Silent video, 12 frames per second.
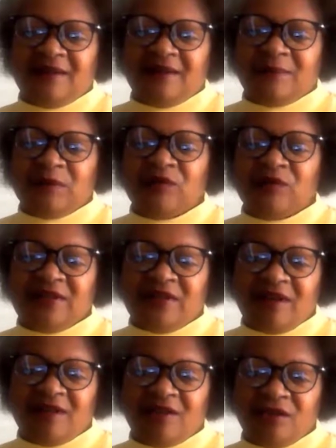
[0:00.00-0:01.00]
I'm a
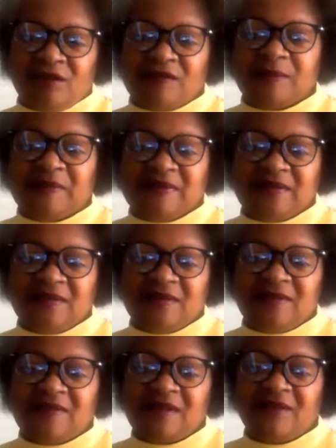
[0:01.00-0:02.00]
retired nurse. I'm
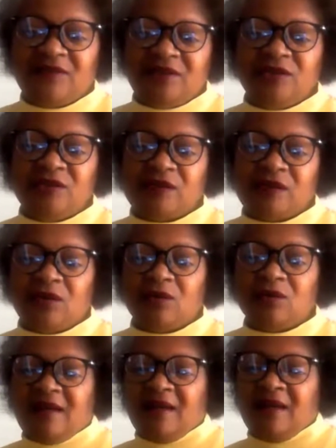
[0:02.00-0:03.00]
67 years
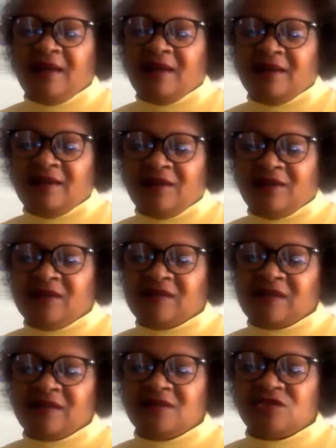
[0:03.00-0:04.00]
old, and there is
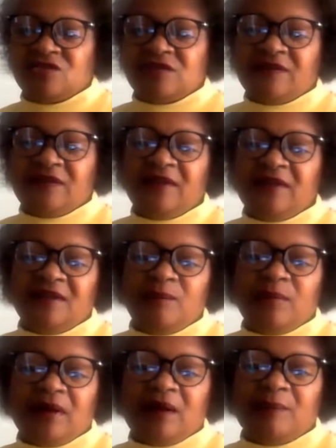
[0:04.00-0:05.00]
a history of kidney
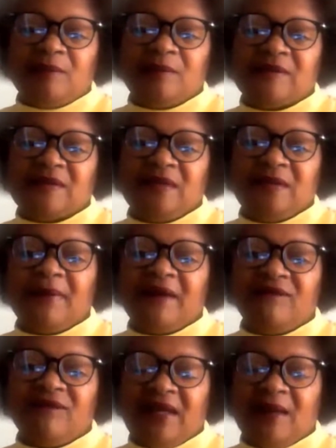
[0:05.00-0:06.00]
problems in
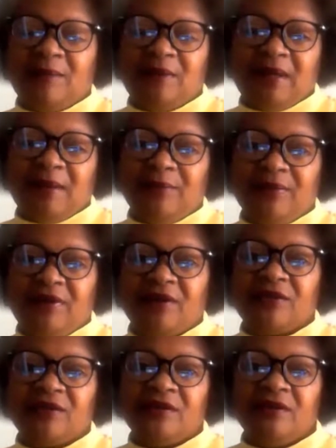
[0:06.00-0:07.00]
my family. My
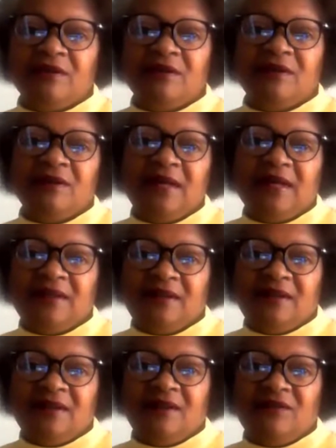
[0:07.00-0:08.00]
brother had
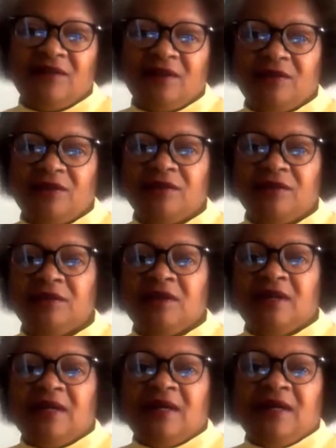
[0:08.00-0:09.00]
kidney failure,
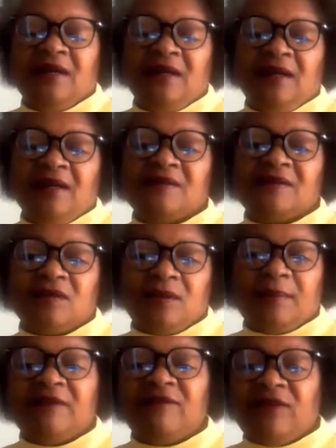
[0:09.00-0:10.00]
and so
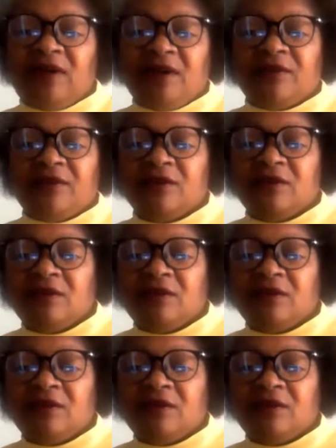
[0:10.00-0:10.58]
did my father.